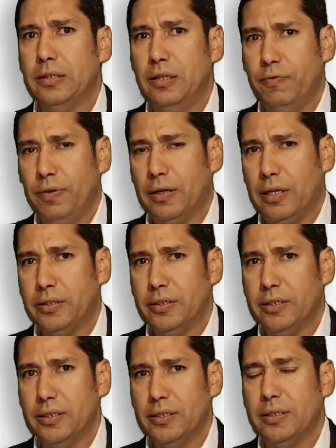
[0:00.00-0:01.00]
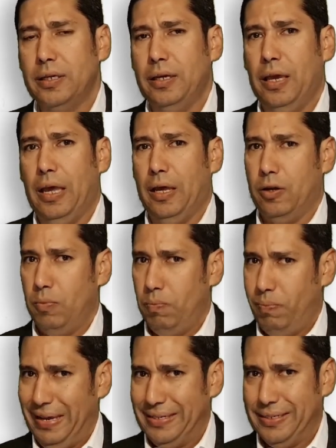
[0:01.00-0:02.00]
difficulties, and
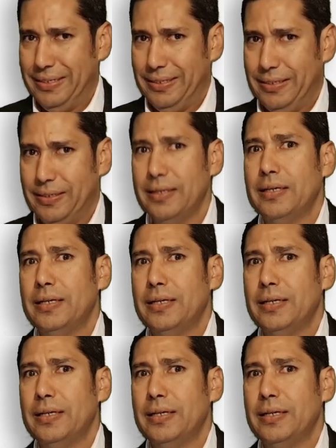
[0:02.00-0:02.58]
complexities